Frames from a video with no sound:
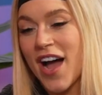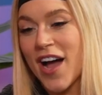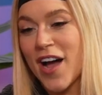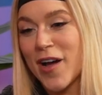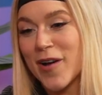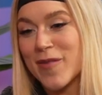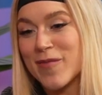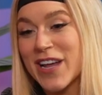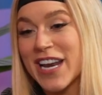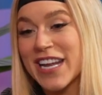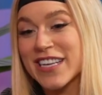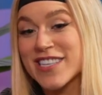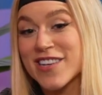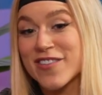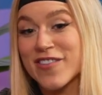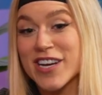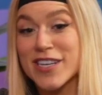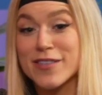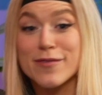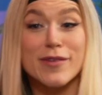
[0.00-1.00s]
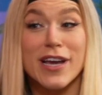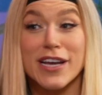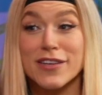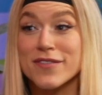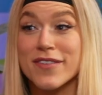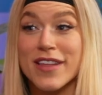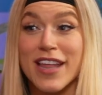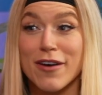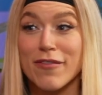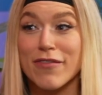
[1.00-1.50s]
Alexi Grace, I'm
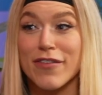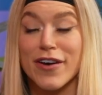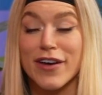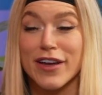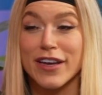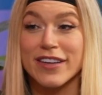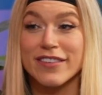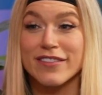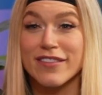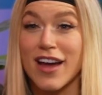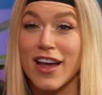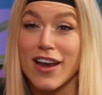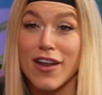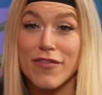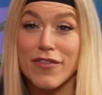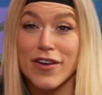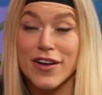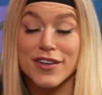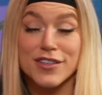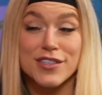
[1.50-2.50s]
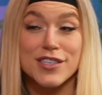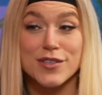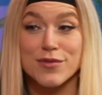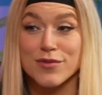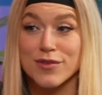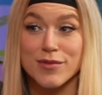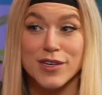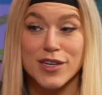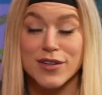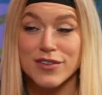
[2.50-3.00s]
gassed for that fight. I love her. She's
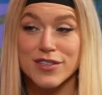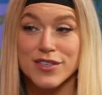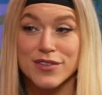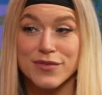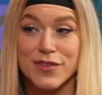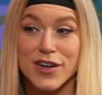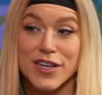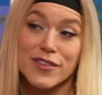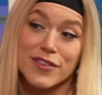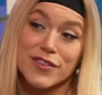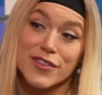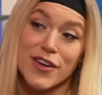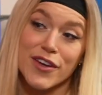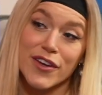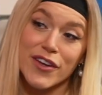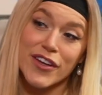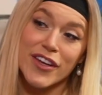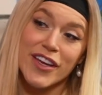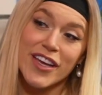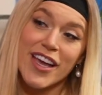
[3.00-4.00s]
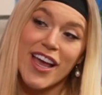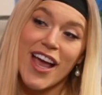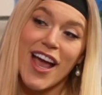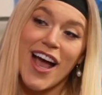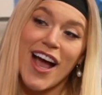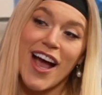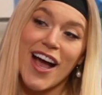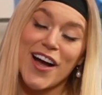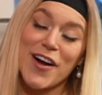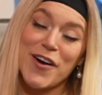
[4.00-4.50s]
one of my closest friends. Mm.
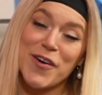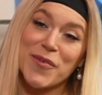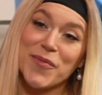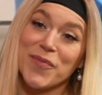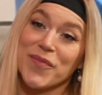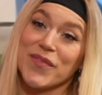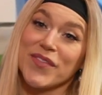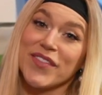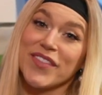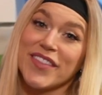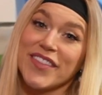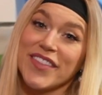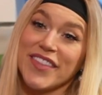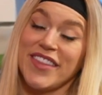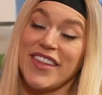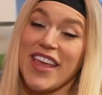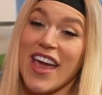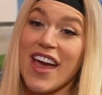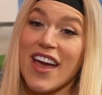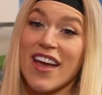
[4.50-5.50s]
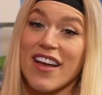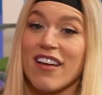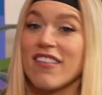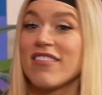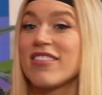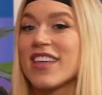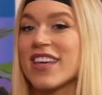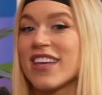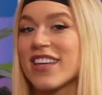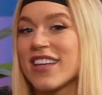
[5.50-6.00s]
So, yeah, I
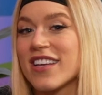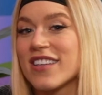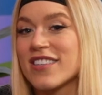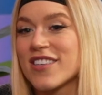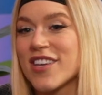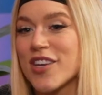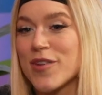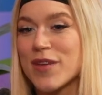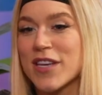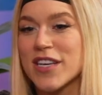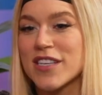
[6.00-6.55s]
think it's going to be